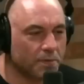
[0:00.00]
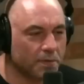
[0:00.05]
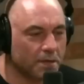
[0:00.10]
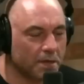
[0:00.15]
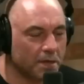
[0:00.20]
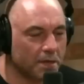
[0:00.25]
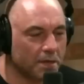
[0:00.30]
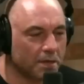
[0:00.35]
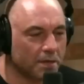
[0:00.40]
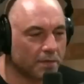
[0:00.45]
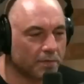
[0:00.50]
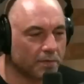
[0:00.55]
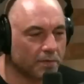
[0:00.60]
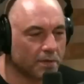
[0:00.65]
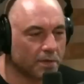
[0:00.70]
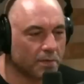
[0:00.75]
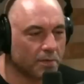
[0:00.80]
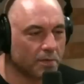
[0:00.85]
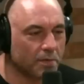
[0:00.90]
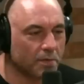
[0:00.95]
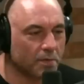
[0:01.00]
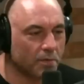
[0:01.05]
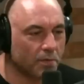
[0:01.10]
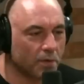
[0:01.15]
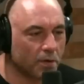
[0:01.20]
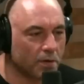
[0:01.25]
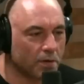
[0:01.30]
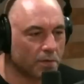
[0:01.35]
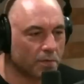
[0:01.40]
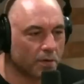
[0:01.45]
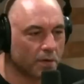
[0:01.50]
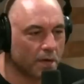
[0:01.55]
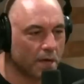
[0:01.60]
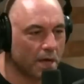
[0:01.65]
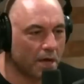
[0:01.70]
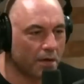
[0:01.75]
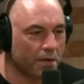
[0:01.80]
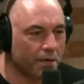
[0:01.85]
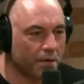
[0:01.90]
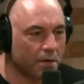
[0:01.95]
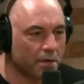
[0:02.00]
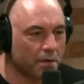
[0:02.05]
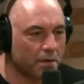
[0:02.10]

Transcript: ridiculous for someone who works with health.